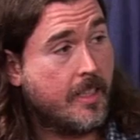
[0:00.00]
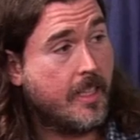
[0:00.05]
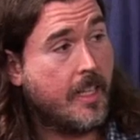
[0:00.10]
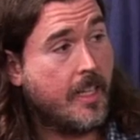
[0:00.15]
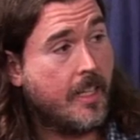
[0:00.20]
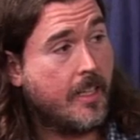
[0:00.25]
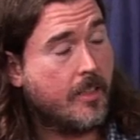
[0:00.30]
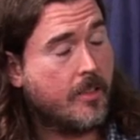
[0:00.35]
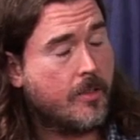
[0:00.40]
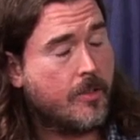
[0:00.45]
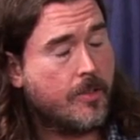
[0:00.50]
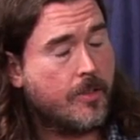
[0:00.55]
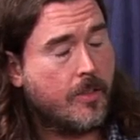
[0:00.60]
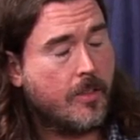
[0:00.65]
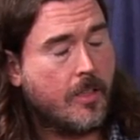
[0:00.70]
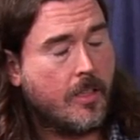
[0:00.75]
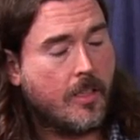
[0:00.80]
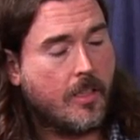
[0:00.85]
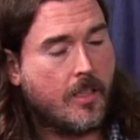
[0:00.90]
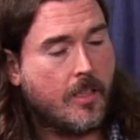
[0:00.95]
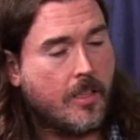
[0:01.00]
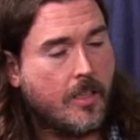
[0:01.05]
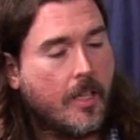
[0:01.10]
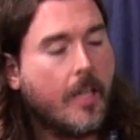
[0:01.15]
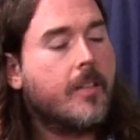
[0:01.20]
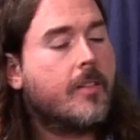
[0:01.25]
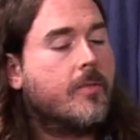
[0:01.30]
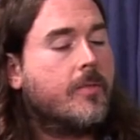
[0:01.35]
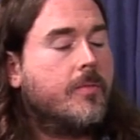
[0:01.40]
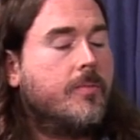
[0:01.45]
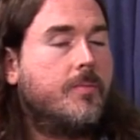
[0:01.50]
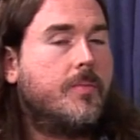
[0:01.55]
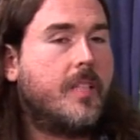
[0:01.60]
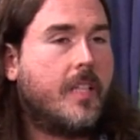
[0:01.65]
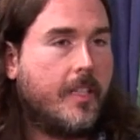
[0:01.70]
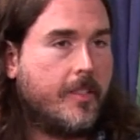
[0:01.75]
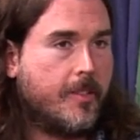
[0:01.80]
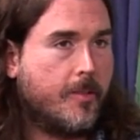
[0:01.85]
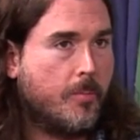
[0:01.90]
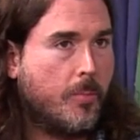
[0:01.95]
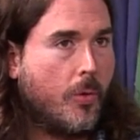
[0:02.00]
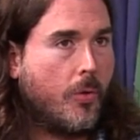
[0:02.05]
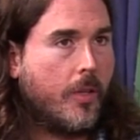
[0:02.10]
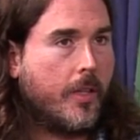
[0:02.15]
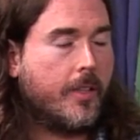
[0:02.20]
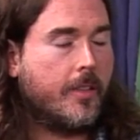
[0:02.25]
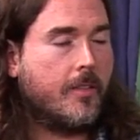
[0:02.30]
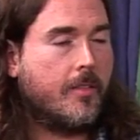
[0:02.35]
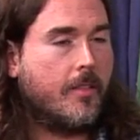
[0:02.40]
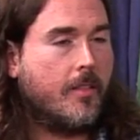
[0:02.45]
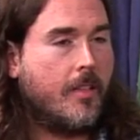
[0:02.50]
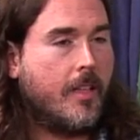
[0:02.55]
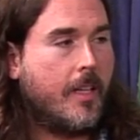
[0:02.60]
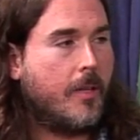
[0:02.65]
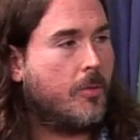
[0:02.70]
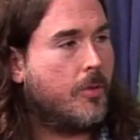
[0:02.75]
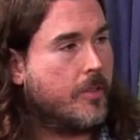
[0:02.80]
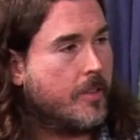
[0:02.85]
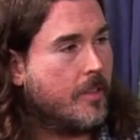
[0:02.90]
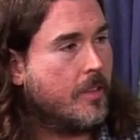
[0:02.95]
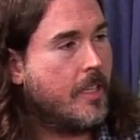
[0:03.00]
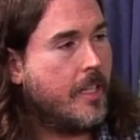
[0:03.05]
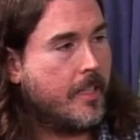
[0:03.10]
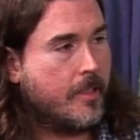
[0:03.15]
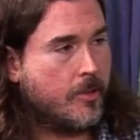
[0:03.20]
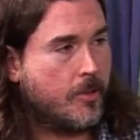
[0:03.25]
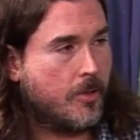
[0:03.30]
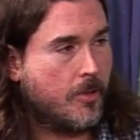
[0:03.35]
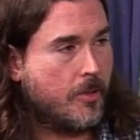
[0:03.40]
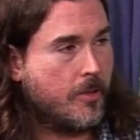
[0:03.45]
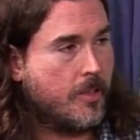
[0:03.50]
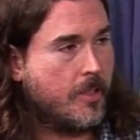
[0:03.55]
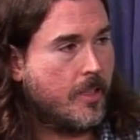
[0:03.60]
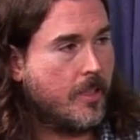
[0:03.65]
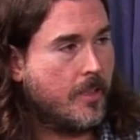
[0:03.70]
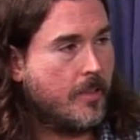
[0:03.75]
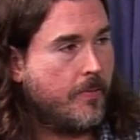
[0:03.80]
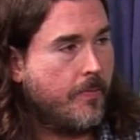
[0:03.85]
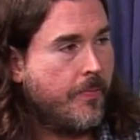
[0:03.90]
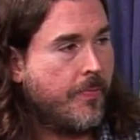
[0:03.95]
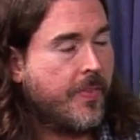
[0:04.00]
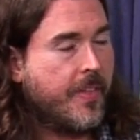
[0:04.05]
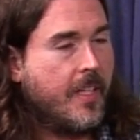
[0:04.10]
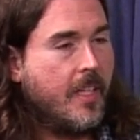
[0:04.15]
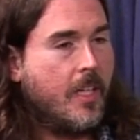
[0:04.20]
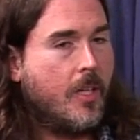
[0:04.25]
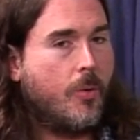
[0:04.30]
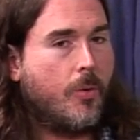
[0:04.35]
has. Yep. Uh, case in point, was it last Thursday mm-hmm.